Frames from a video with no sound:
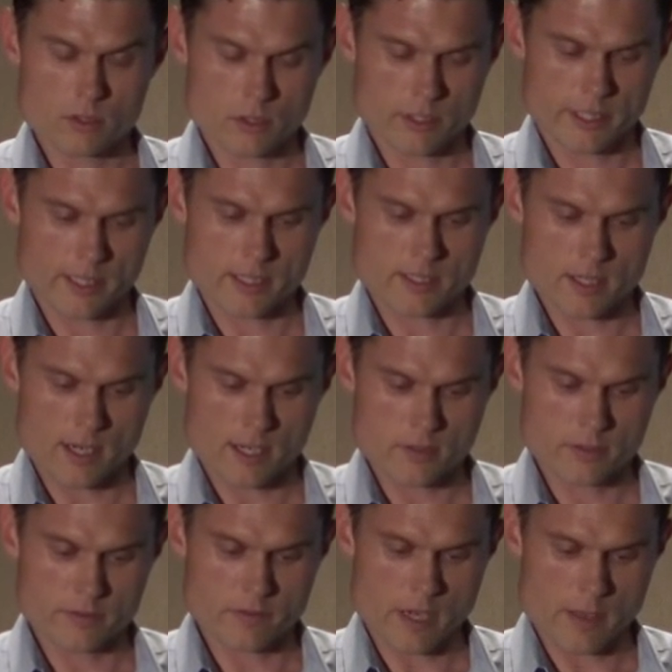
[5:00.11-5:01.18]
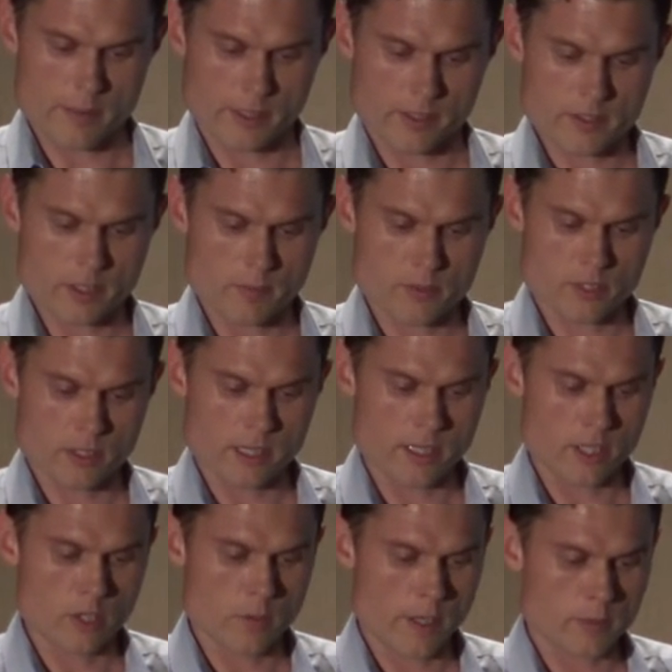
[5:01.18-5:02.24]
looking at dietary fiber consumption in
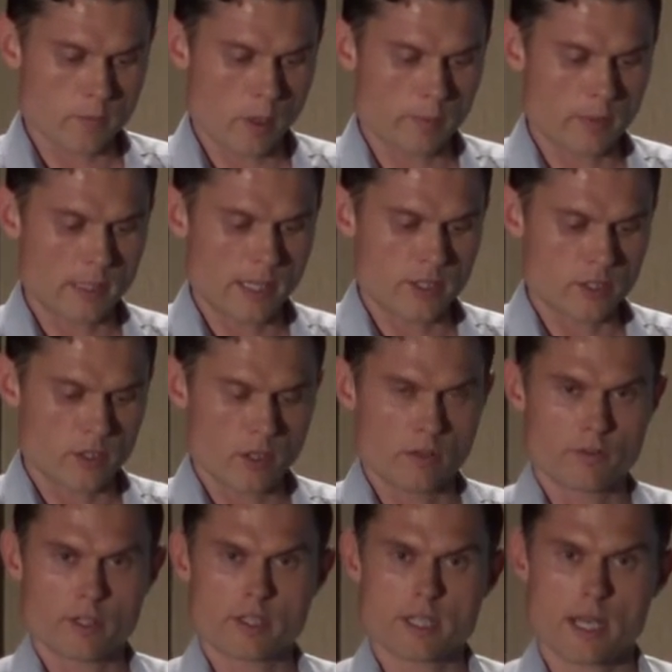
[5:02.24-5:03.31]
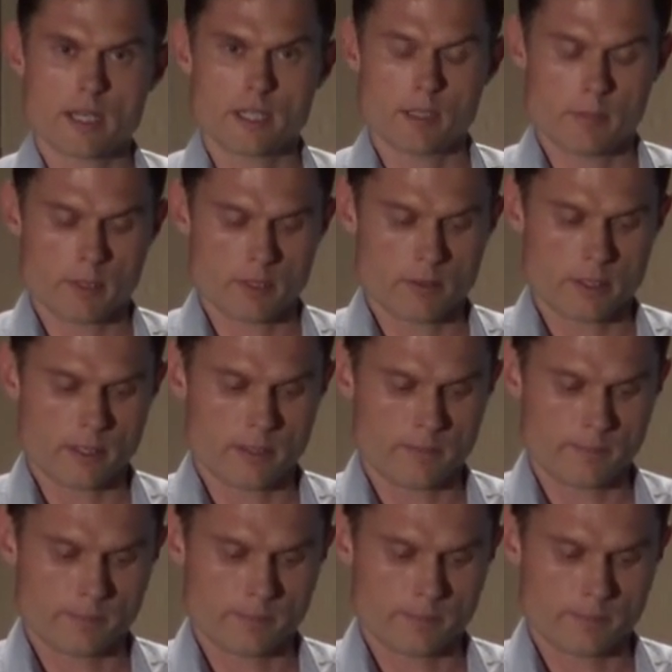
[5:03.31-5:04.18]
the US population over a 10 year period.